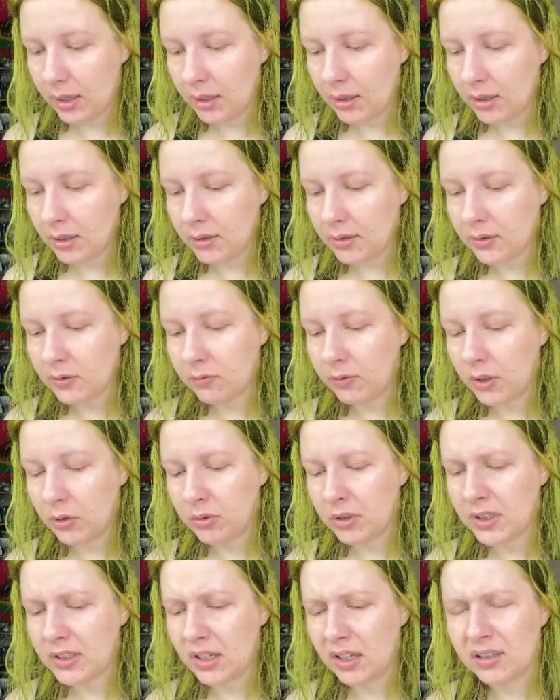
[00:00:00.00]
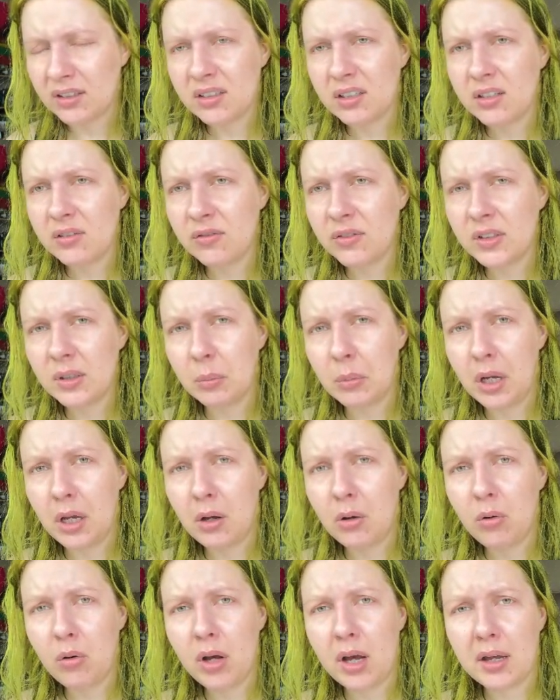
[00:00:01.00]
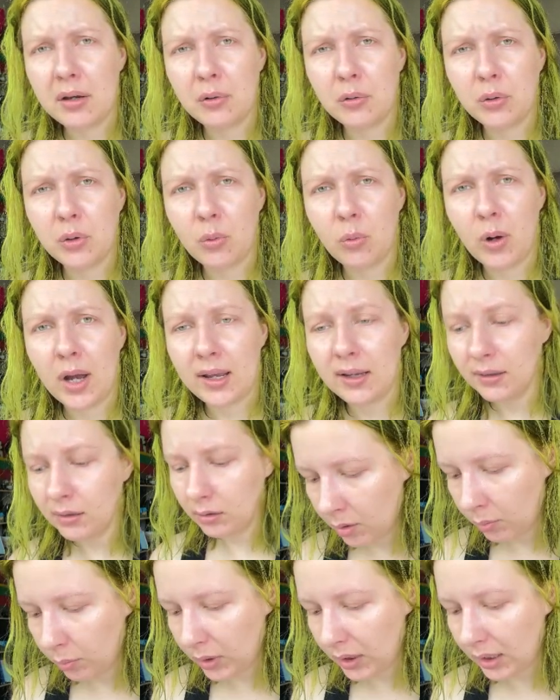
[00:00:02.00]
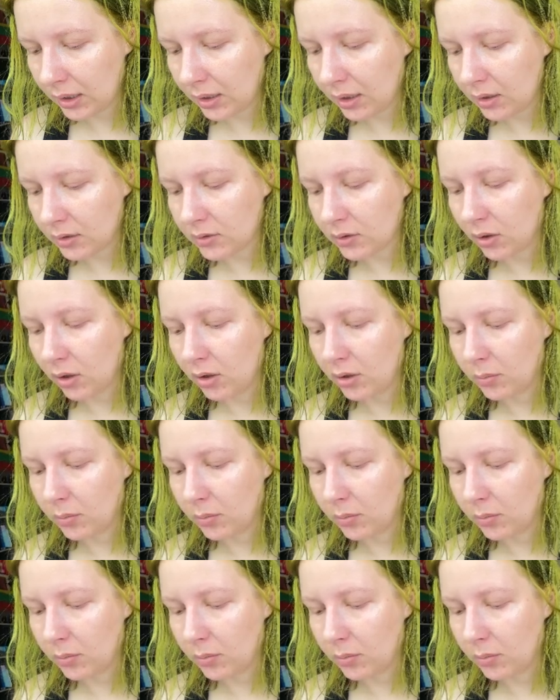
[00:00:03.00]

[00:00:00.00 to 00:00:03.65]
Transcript: it is very sensitive somehow. I don't know why, because on